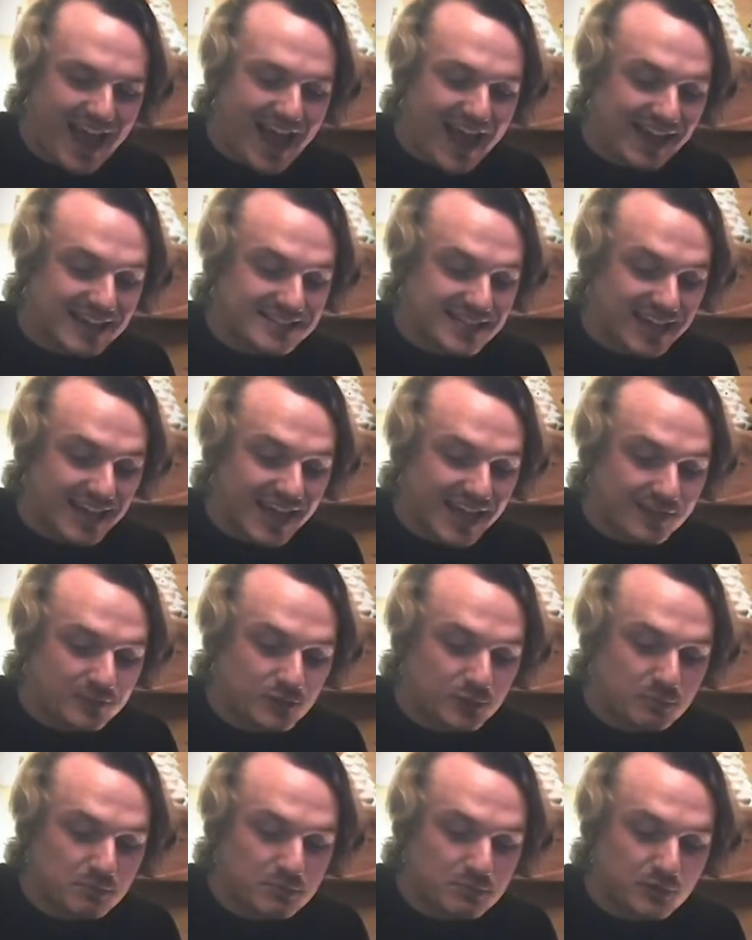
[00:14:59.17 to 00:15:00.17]
as they had
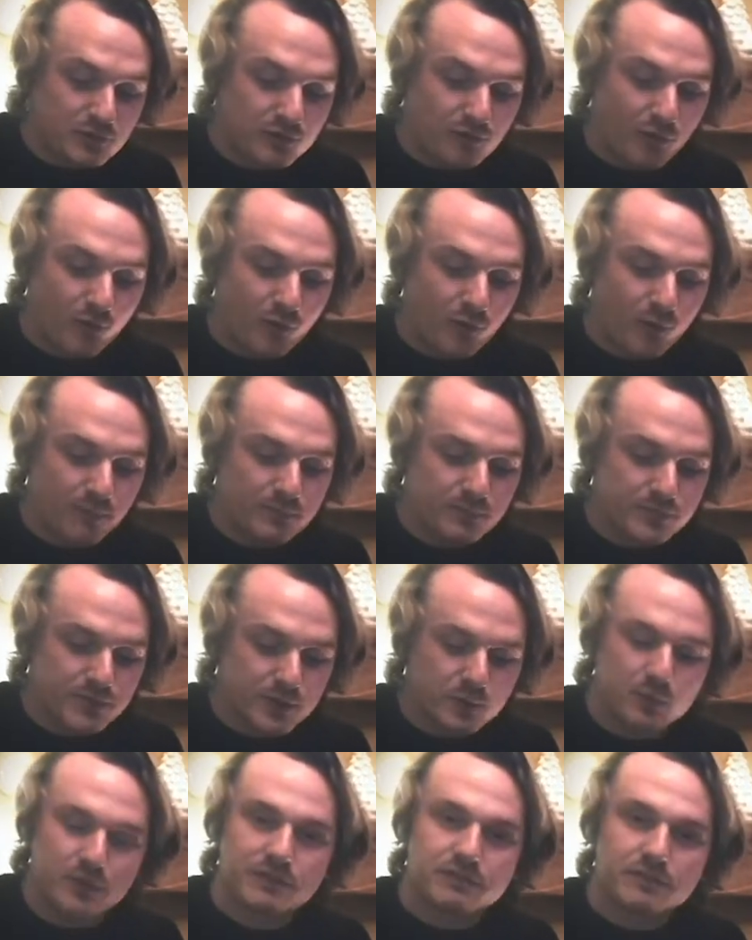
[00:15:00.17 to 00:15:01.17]
done before, with